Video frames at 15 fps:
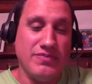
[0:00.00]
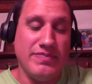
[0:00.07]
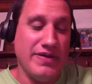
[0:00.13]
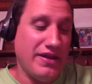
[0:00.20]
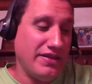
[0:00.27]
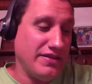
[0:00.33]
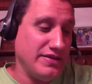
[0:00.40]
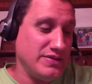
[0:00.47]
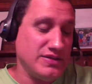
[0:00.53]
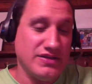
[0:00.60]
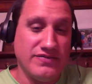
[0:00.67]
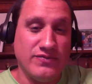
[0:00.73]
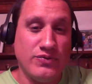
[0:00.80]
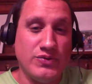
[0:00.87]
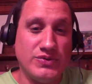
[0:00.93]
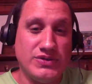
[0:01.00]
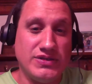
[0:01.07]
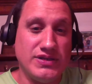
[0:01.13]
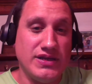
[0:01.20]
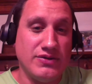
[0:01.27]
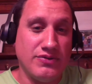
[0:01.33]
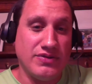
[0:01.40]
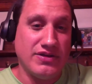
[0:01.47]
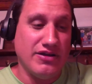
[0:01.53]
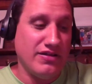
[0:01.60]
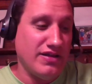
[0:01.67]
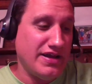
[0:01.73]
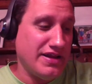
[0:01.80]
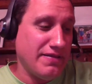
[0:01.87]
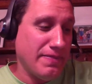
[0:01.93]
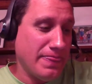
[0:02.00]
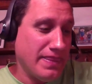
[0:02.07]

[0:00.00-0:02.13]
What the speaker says: penalties and the rules in North Carolina.